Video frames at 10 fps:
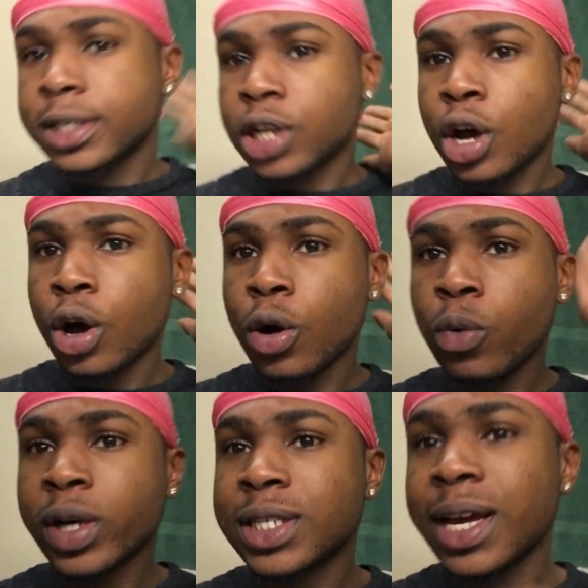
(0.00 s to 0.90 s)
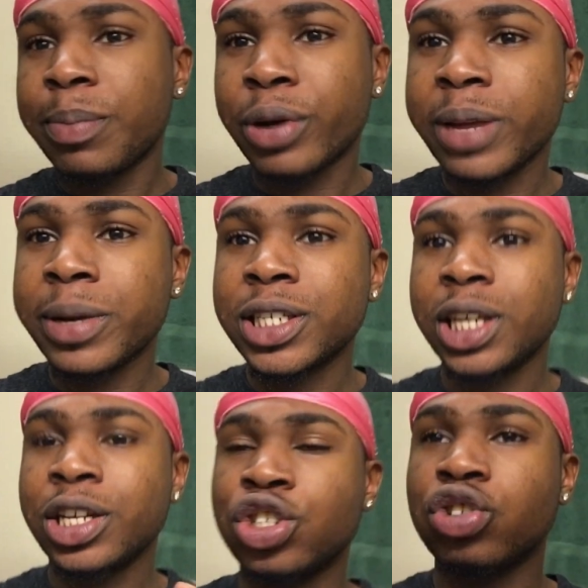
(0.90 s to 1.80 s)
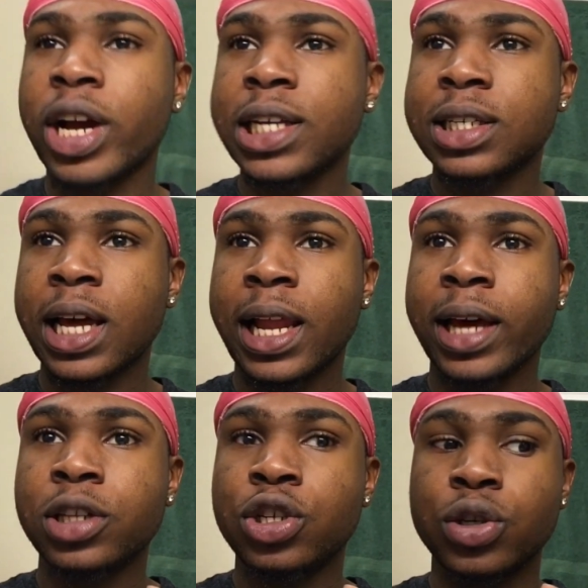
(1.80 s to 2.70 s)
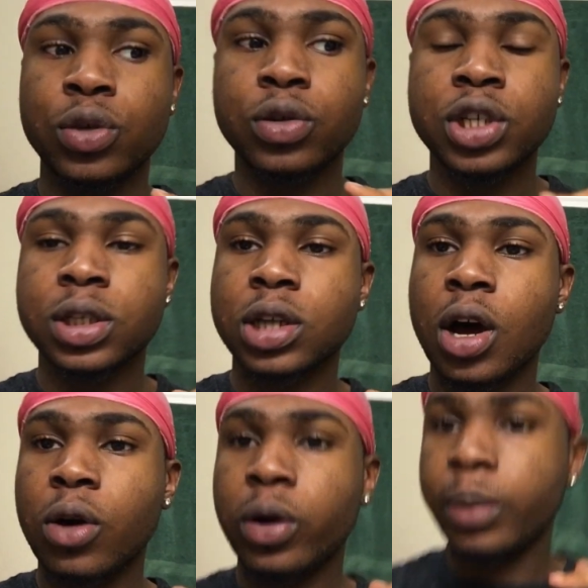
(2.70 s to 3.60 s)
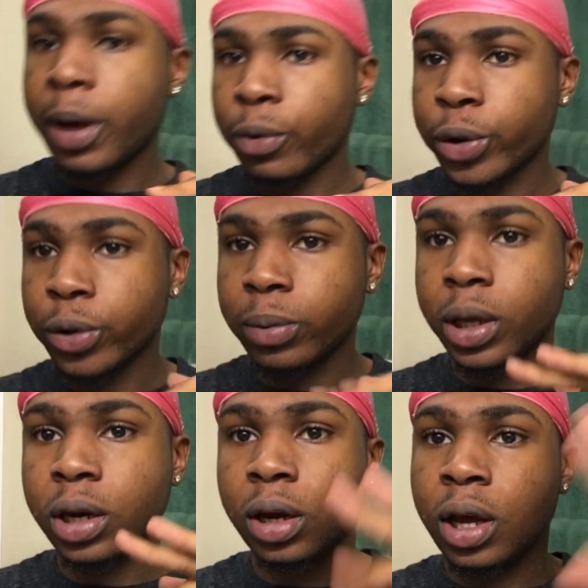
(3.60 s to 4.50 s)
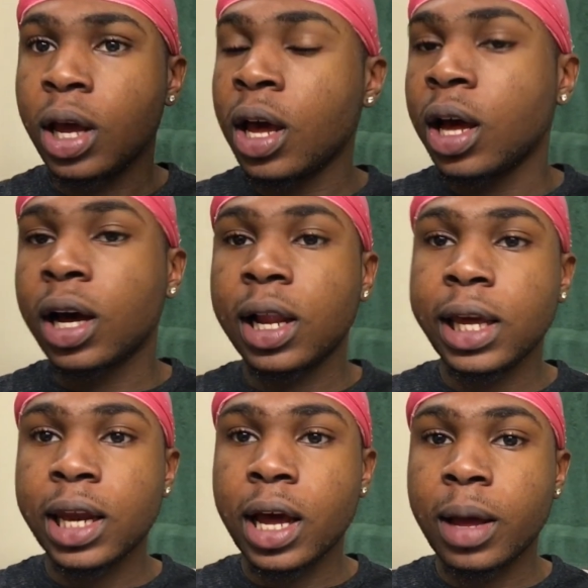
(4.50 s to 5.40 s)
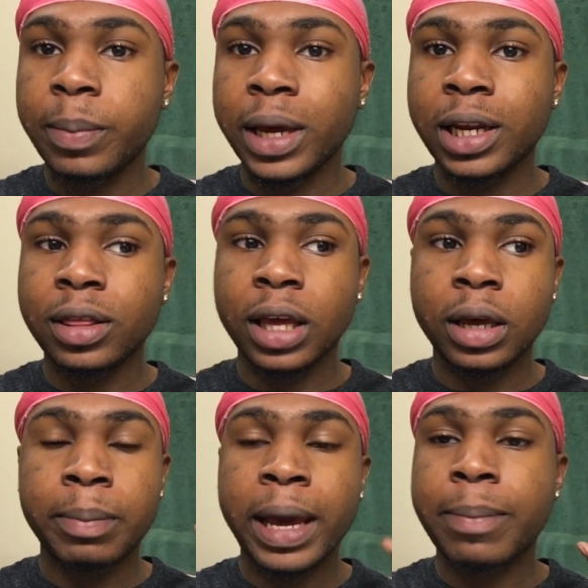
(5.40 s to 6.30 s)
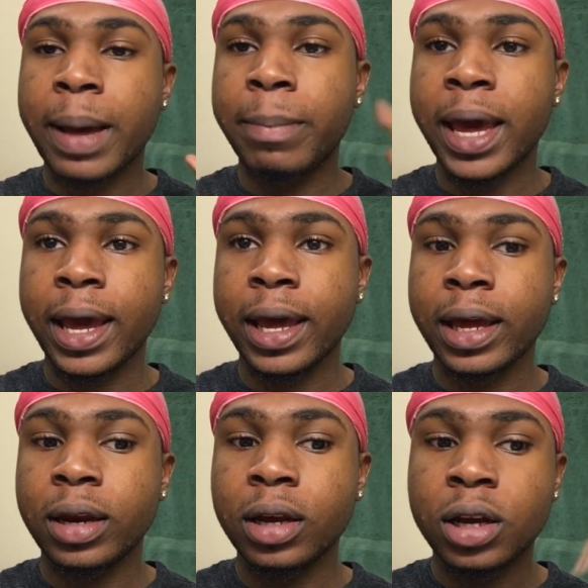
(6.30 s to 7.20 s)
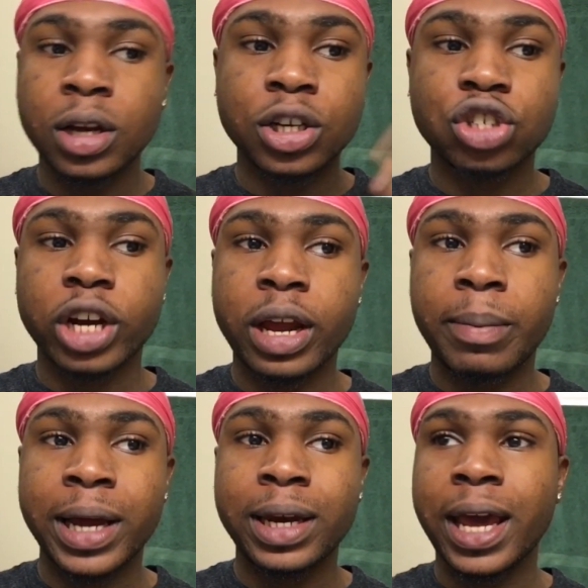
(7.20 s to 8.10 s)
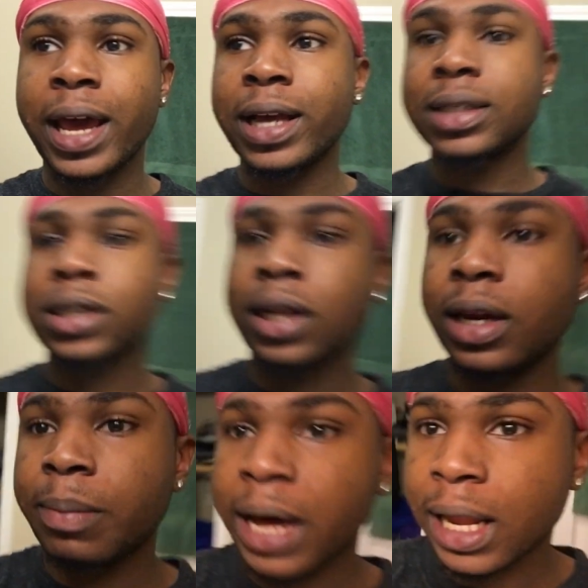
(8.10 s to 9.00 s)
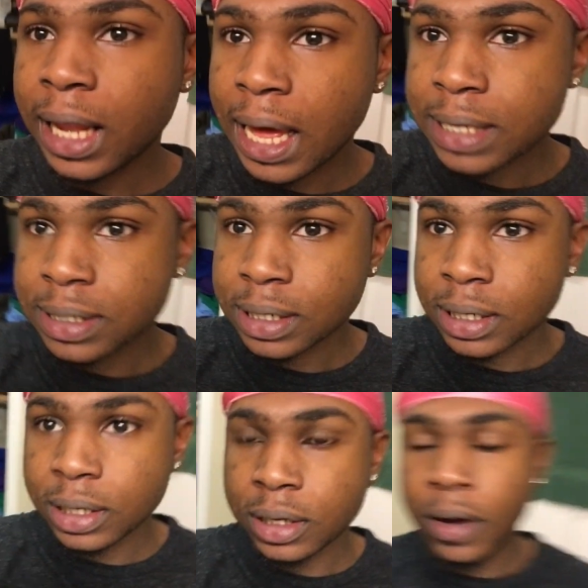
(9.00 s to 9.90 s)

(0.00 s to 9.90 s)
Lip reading: So once I pretty much get dressed, I like to just go in my room and clean up anything, make my bed, straighten out my desk, clean up my closet,